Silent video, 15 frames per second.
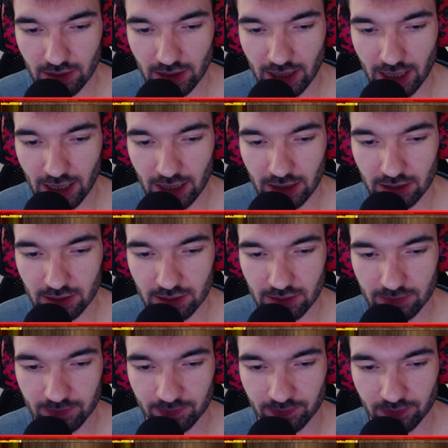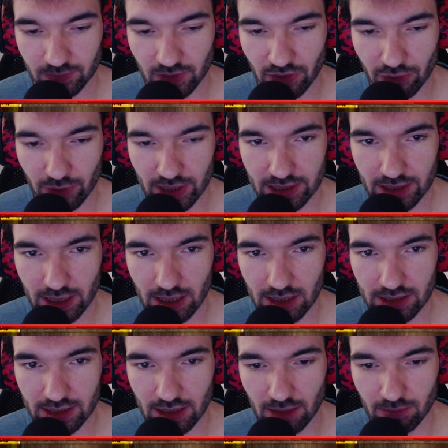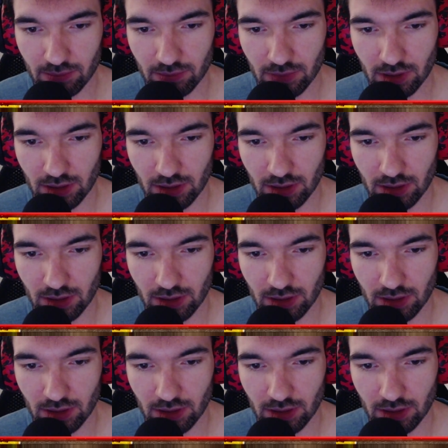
And the 3 skill is some,